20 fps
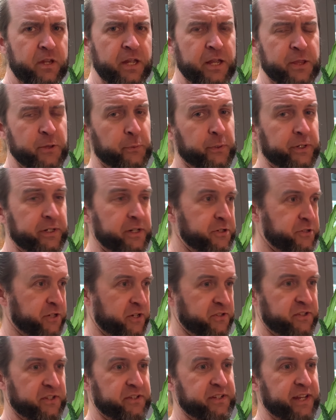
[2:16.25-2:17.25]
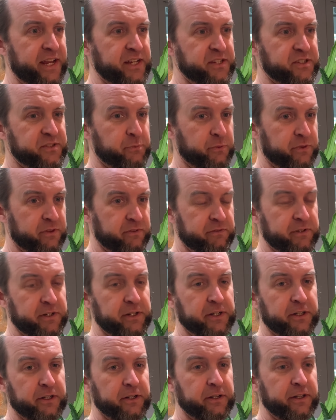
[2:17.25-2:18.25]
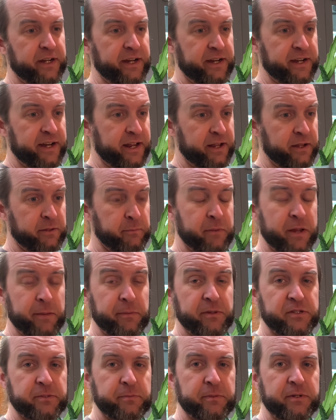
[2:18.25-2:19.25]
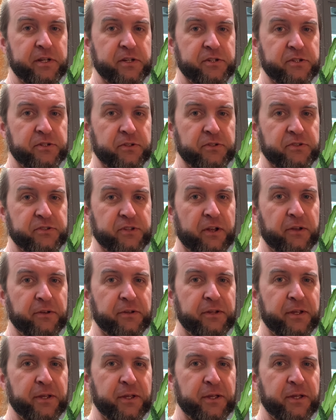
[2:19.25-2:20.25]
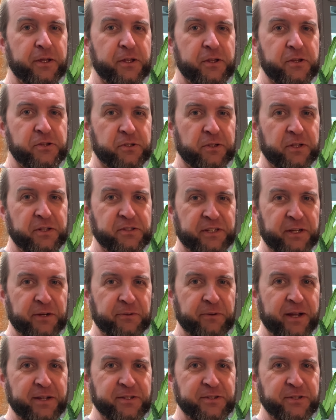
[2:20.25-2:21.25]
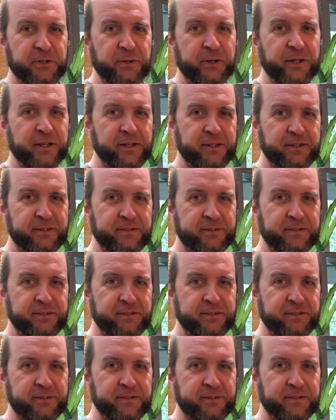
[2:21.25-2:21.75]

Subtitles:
And then we're gonna adjust the taste with the vinegar and maybe some additional salt. So let's get right to it.